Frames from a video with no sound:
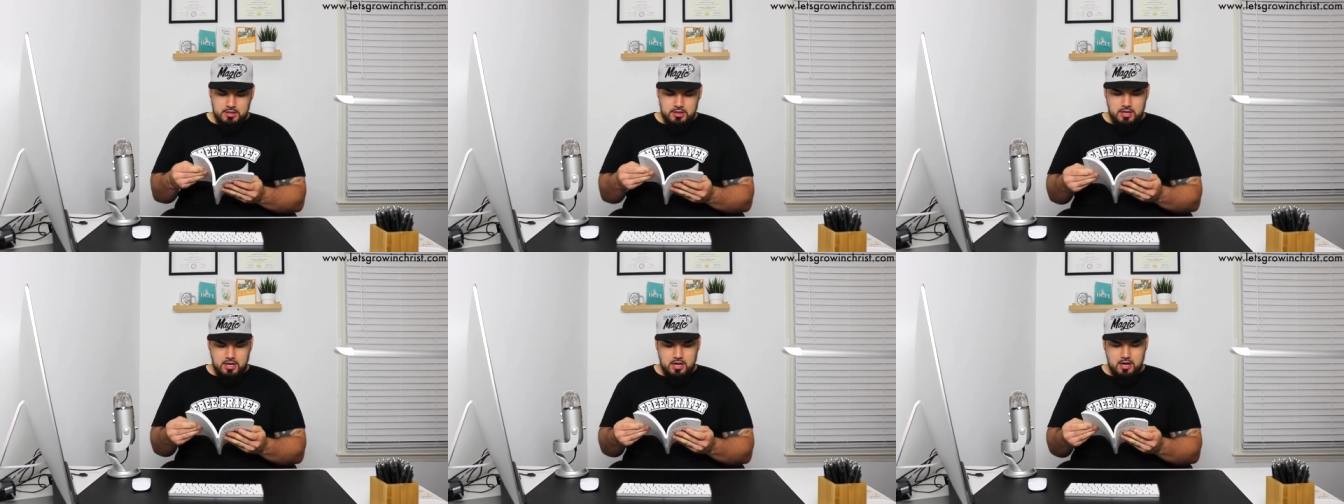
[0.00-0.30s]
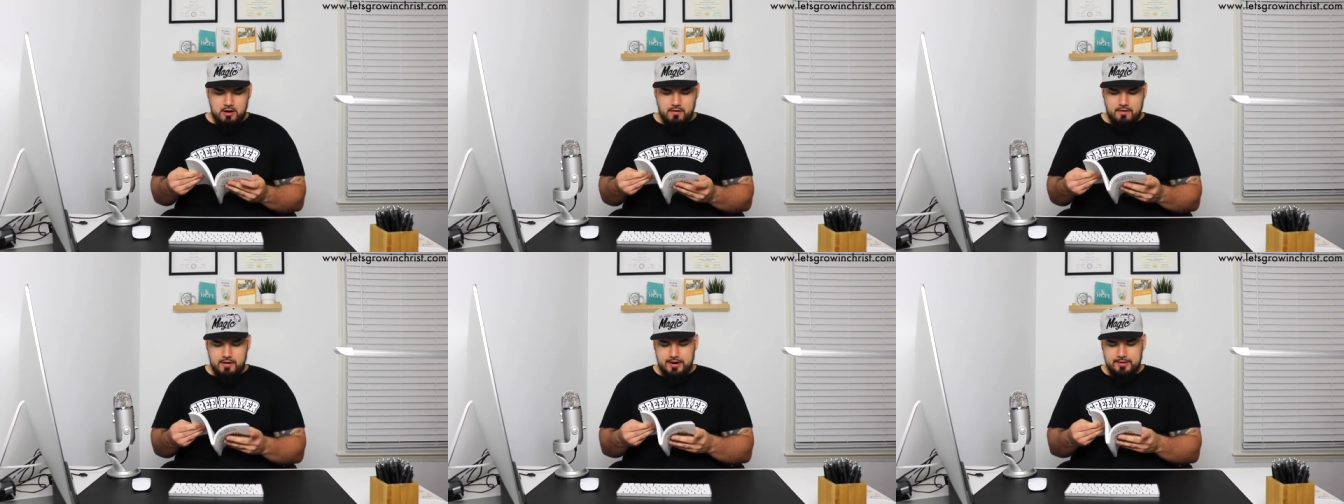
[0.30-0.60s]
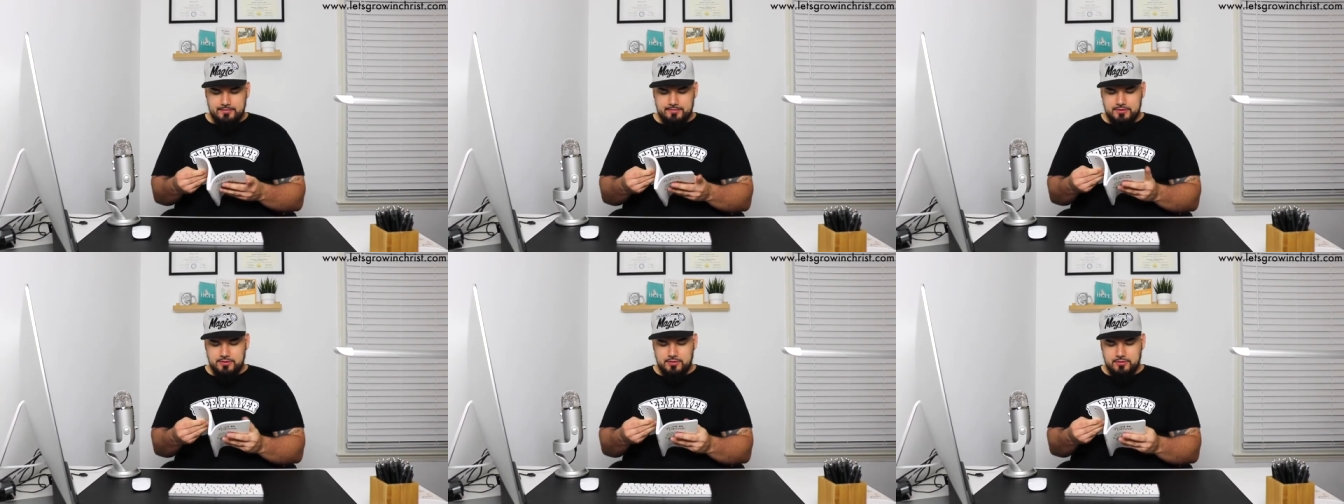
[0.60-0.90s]
All right,
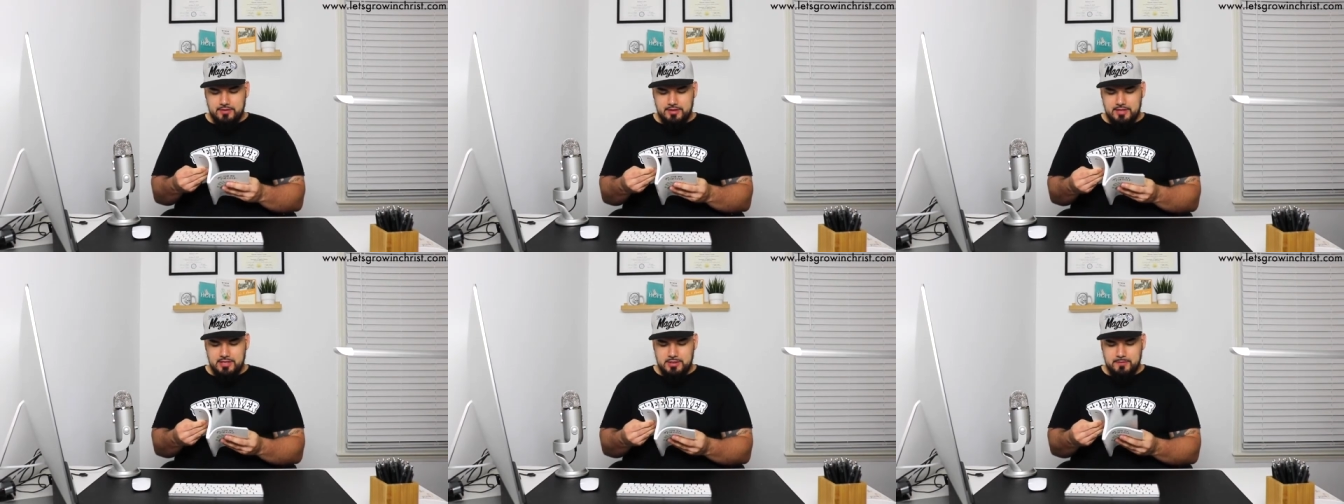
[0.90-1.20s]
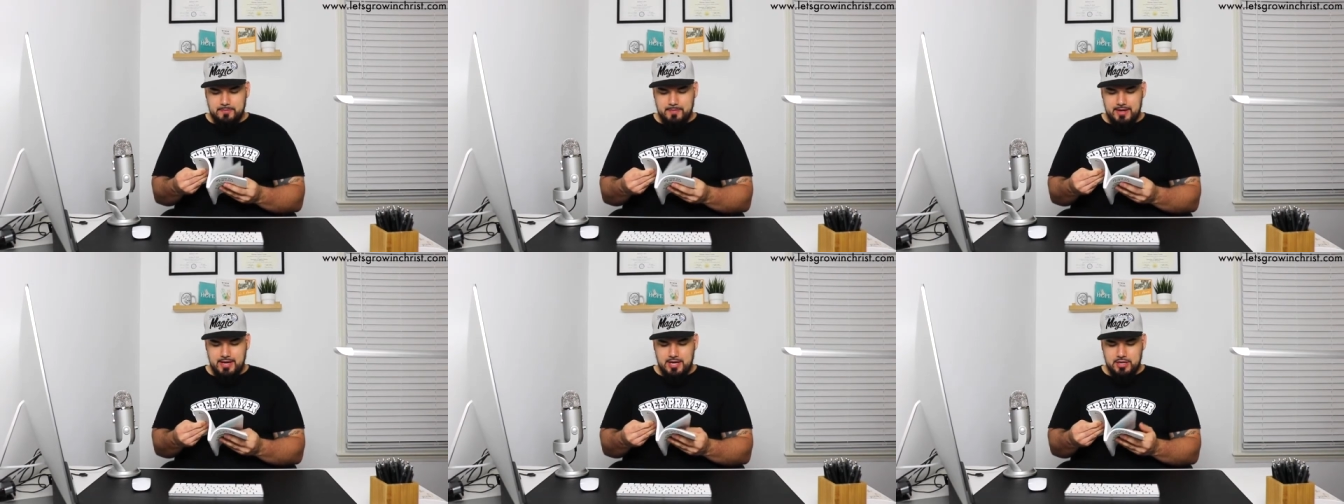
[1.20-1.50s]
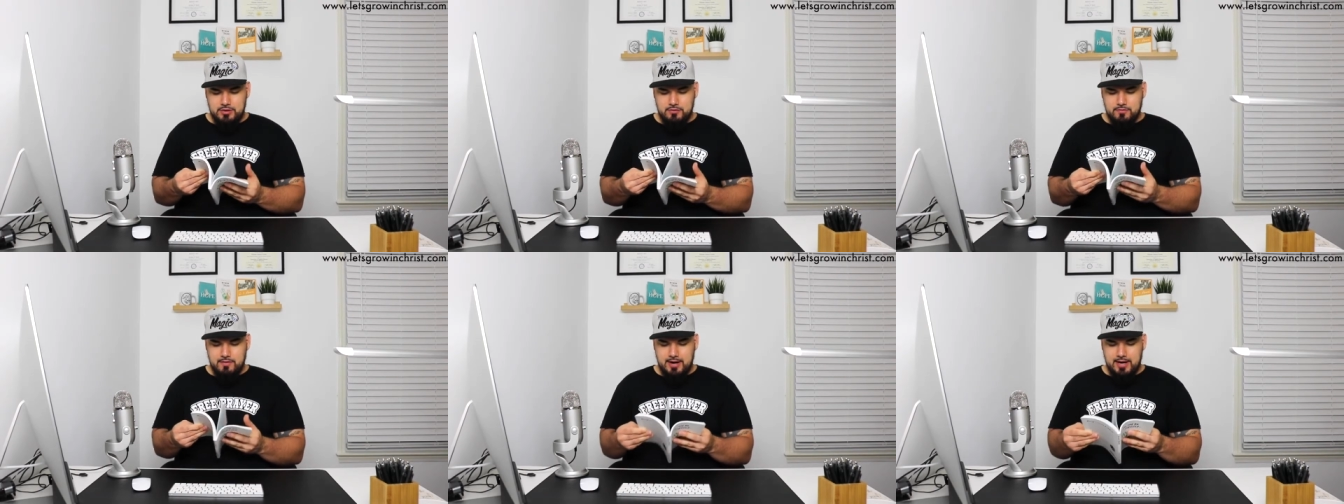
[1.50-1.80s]
so this
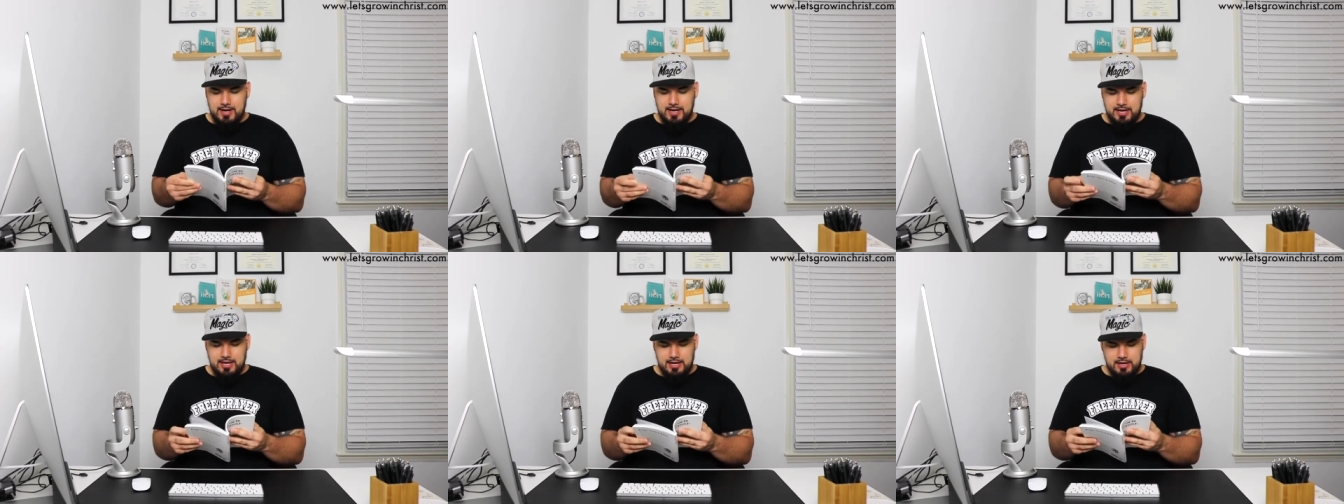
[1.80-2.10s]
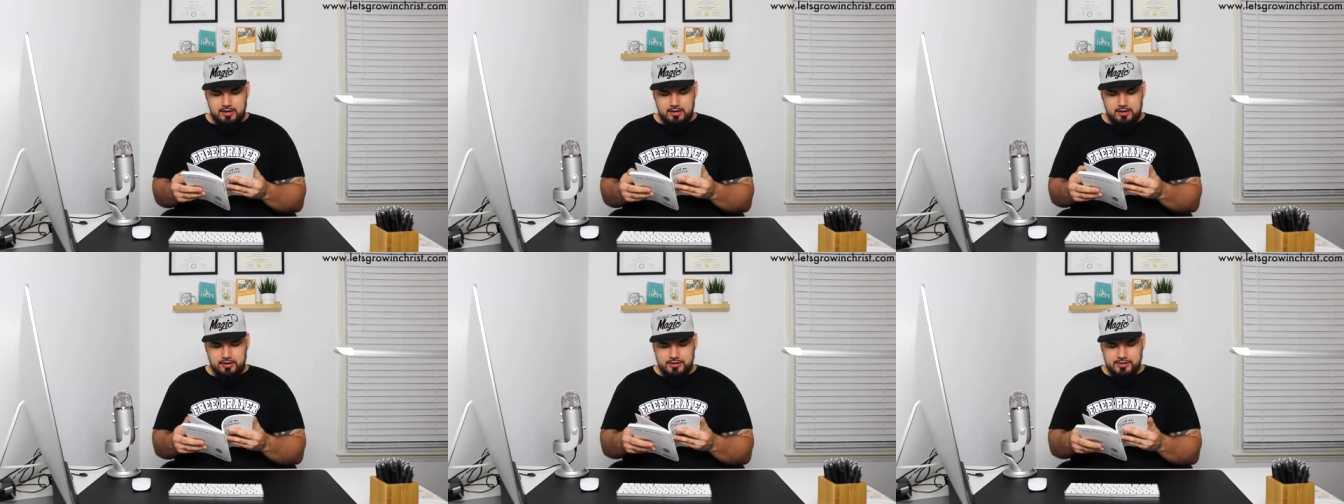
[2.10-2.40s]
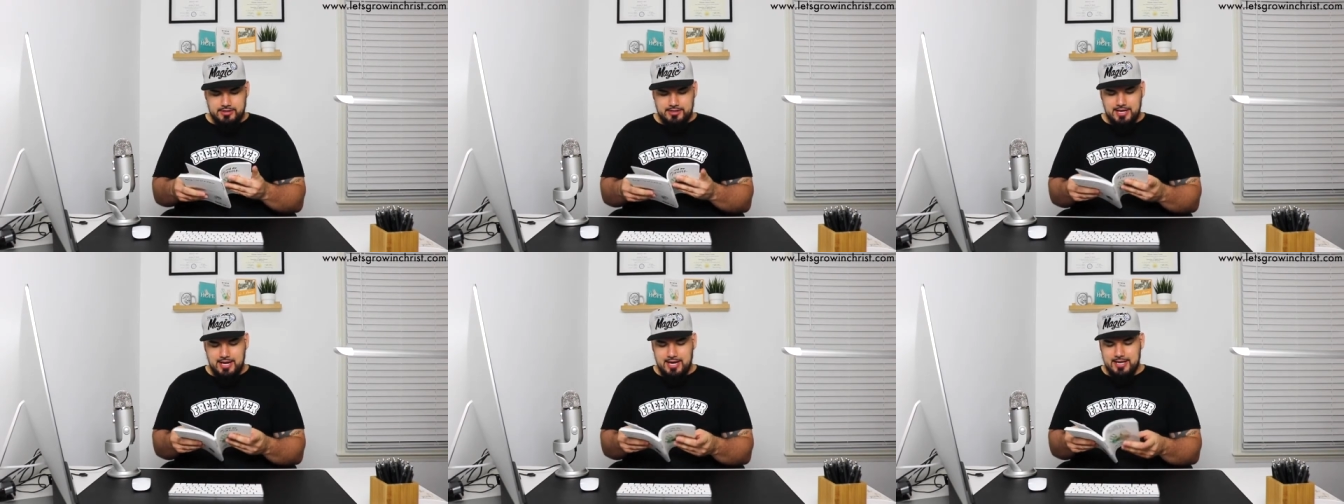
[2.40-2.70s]
page right here
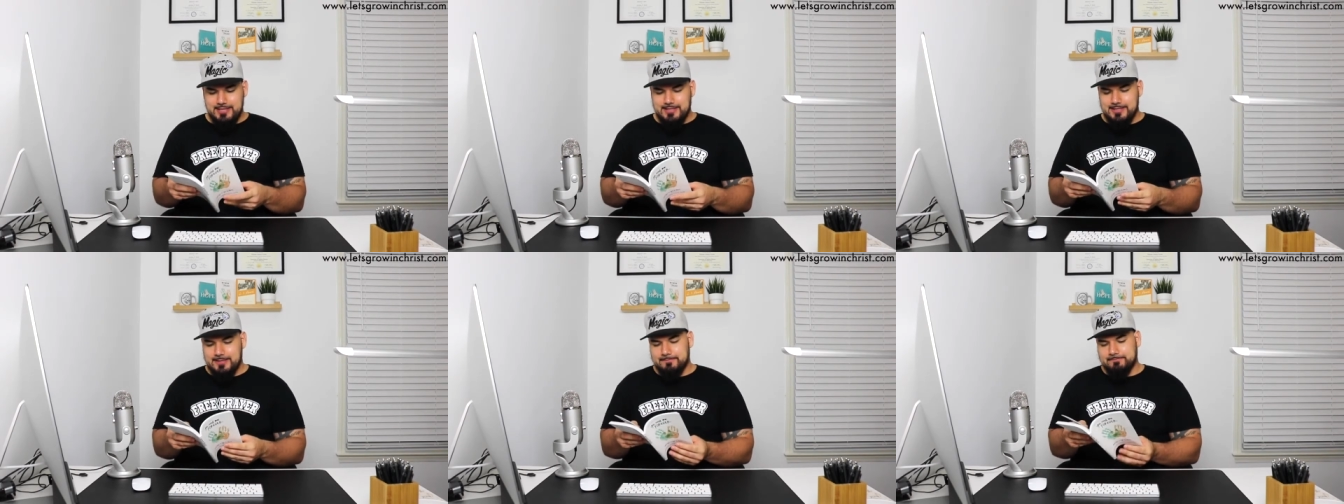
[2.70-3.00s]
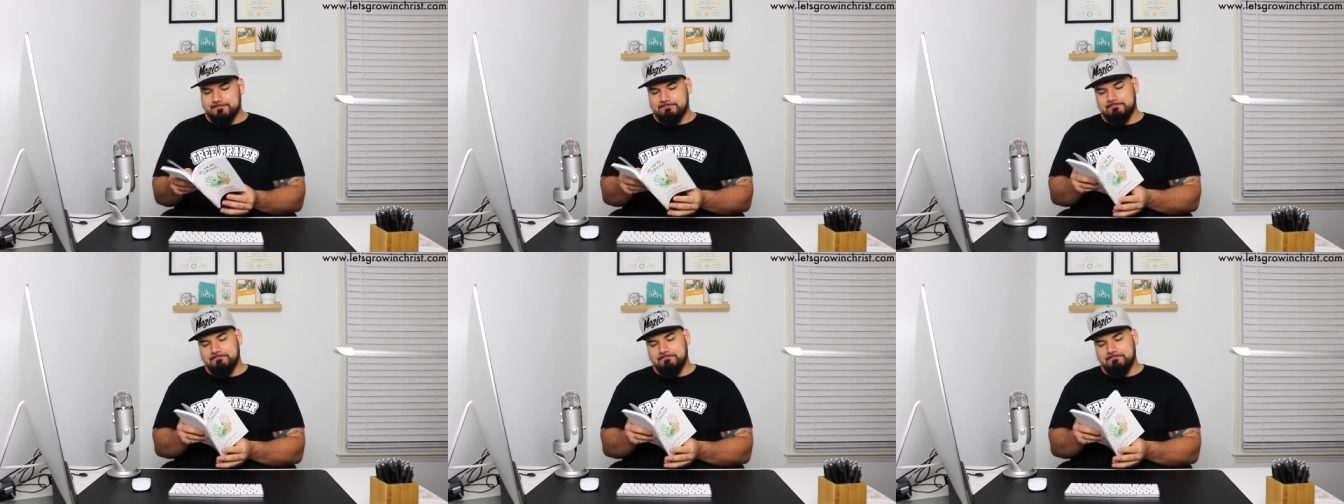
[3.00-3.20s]
says,